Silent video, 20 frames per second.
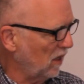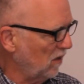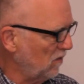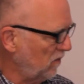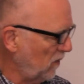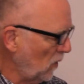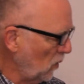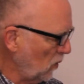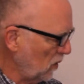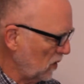
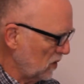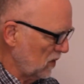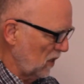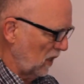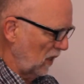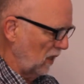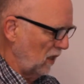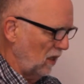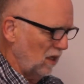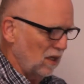focus
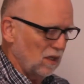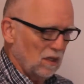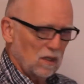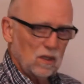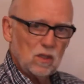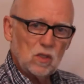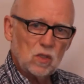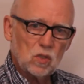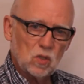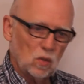thing.
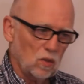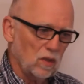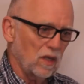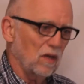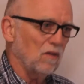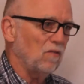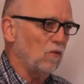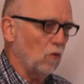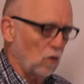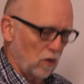This is only
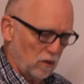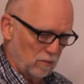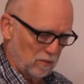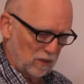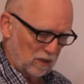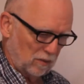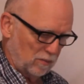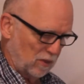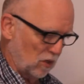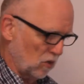a 40
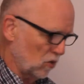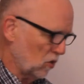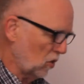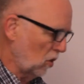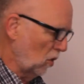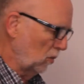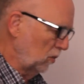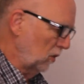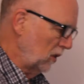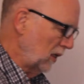millimeter
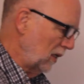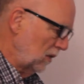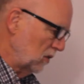scope. Look at how